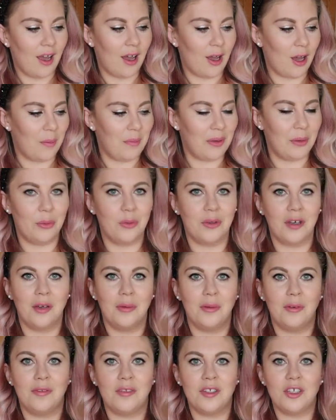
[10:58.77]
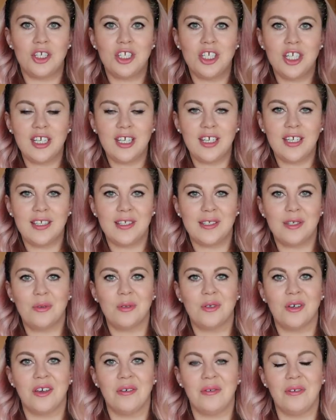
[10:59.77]
Um, it will go with the jeans, it
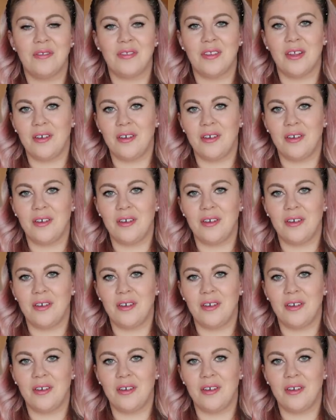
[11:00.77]
will go with